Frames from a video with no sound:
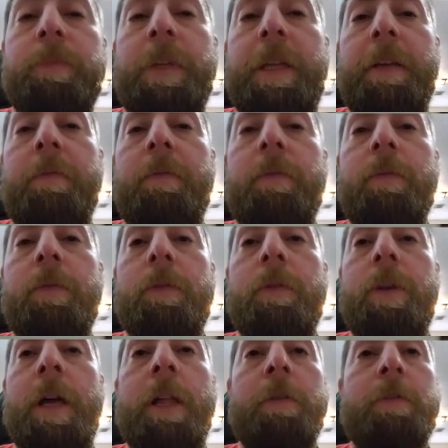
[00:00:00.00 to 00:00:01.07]
like
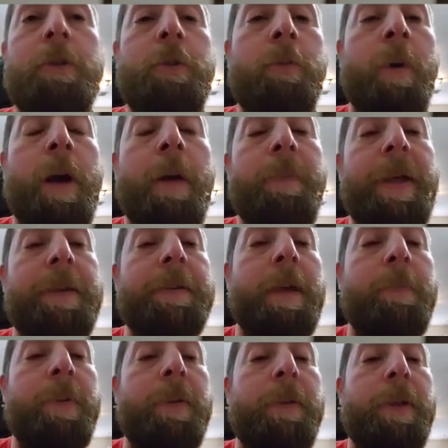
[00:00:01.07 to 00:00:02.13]
color swap, that
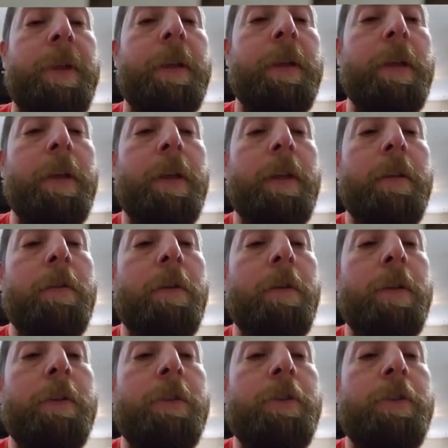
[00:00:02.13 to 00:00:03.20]
type of thing. Nolan